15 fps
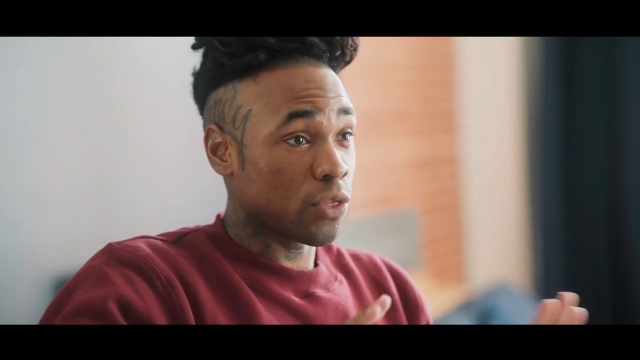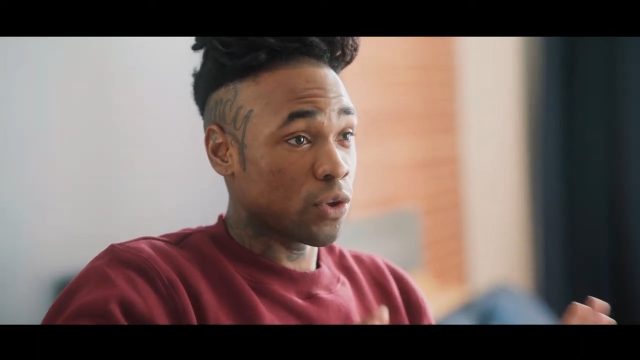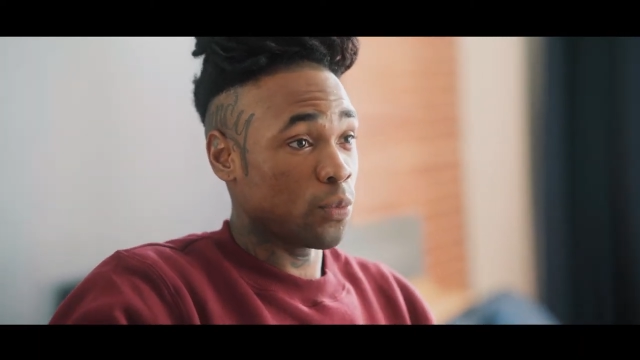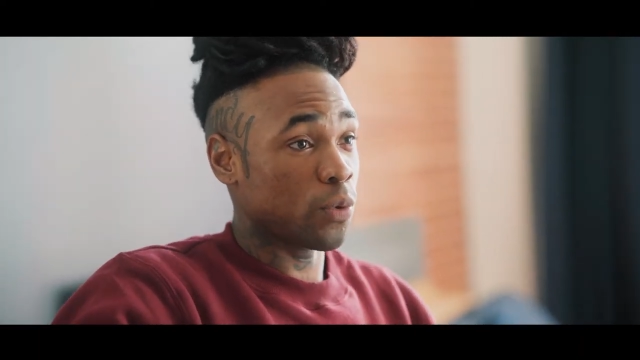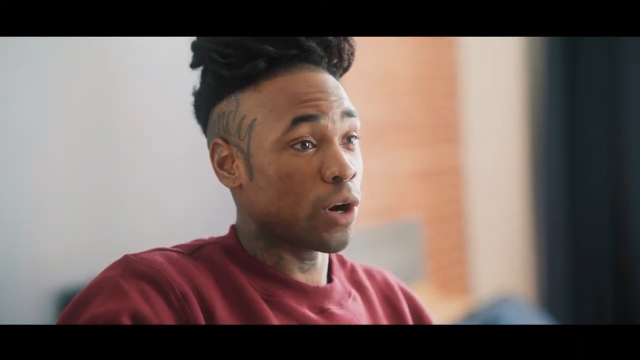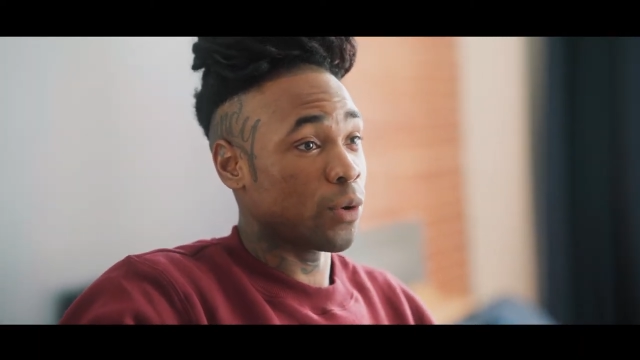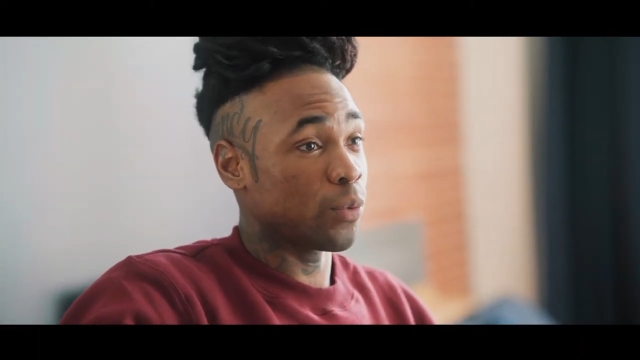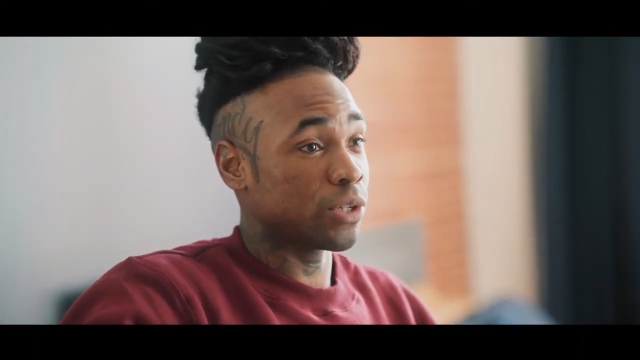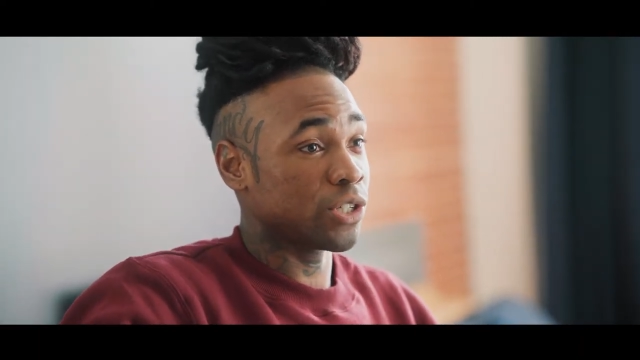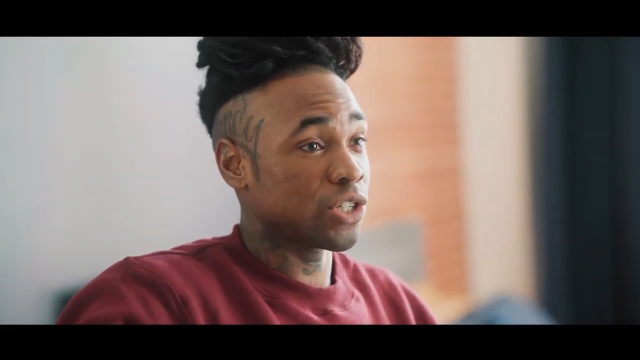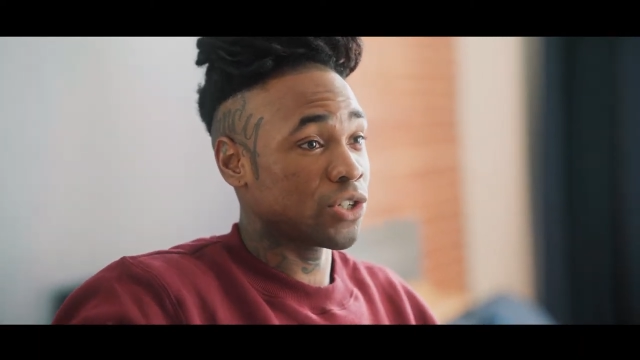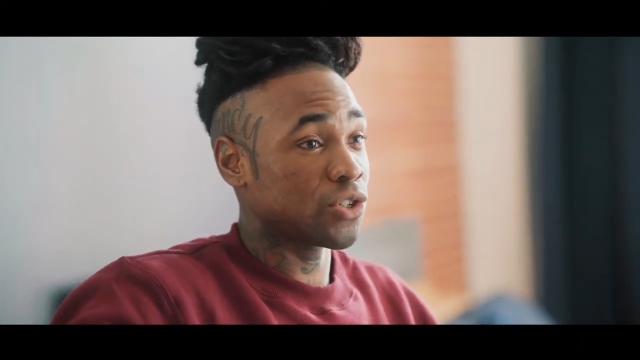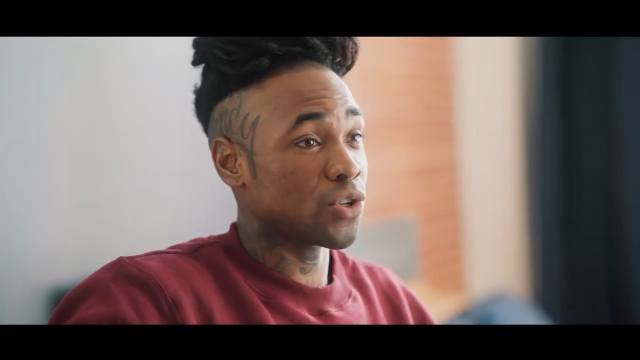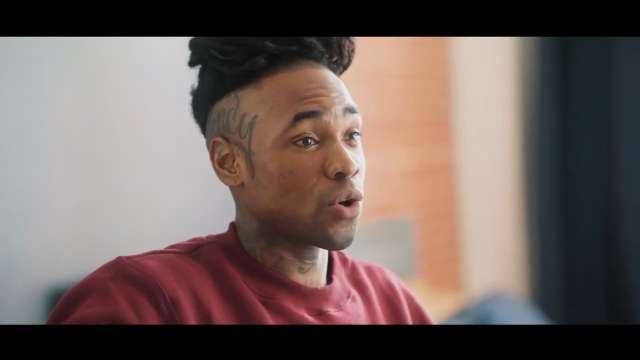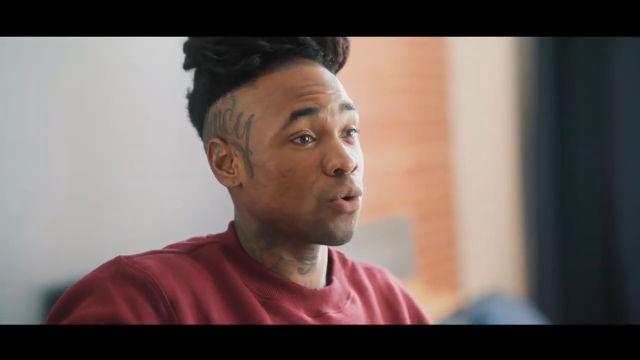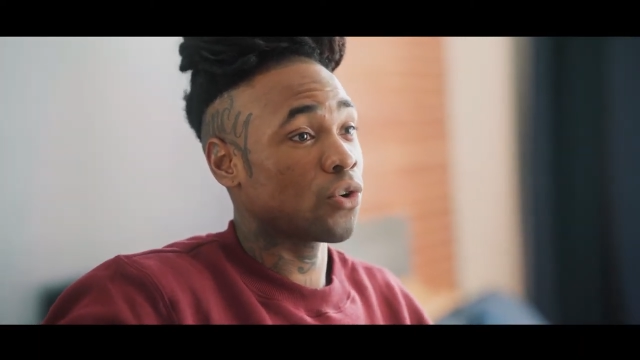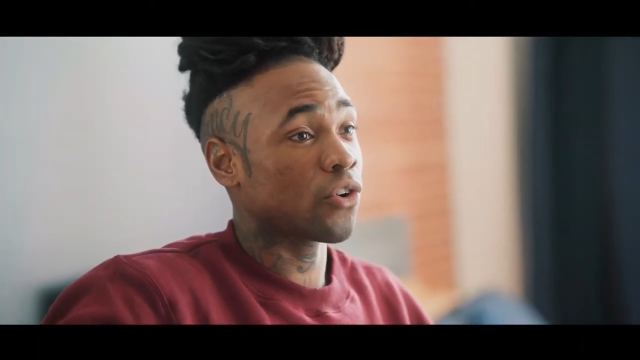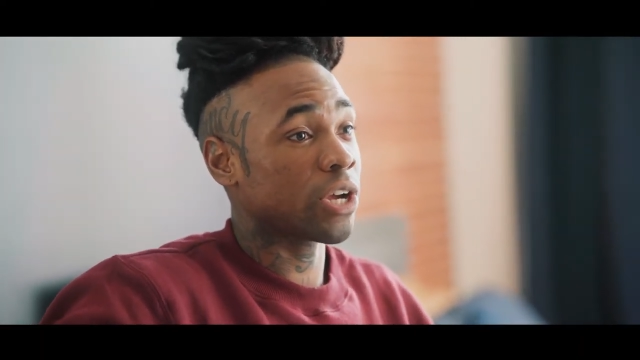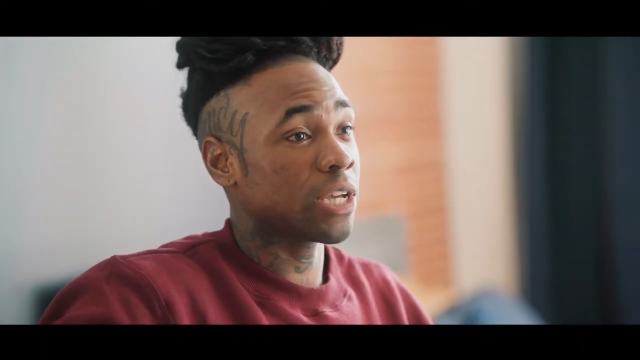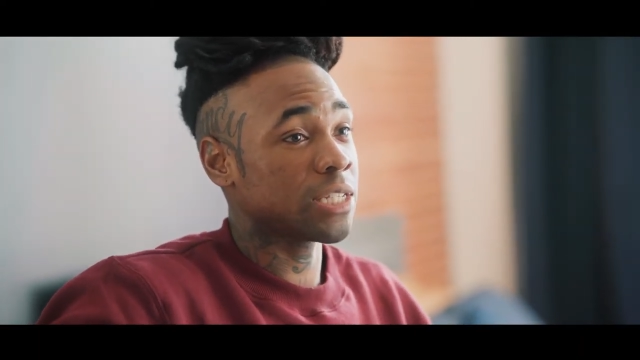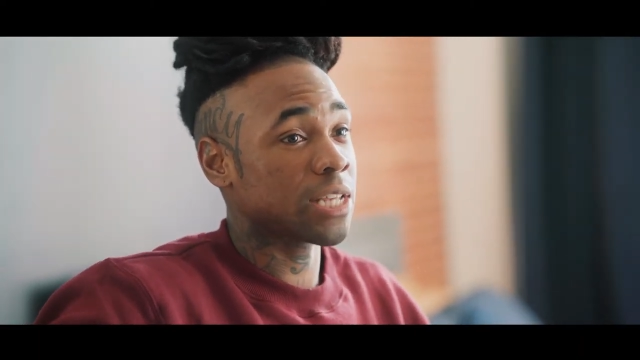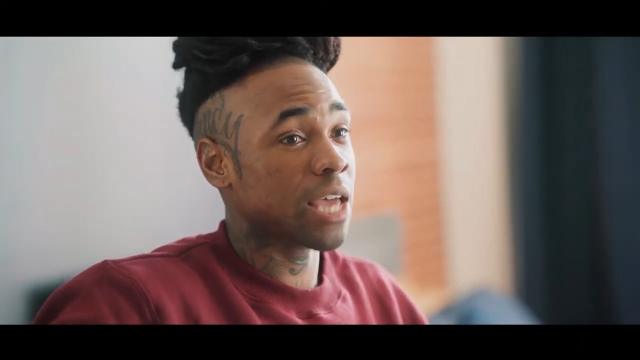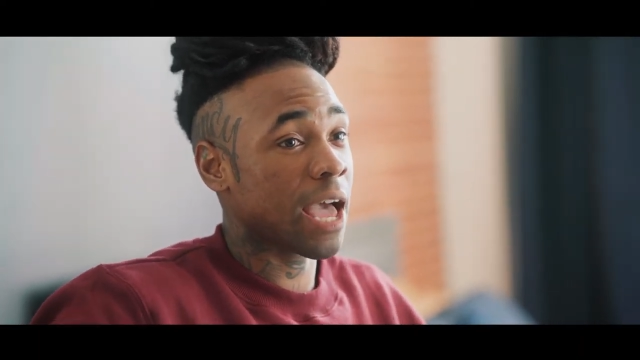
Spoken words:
the world, which is so crazy.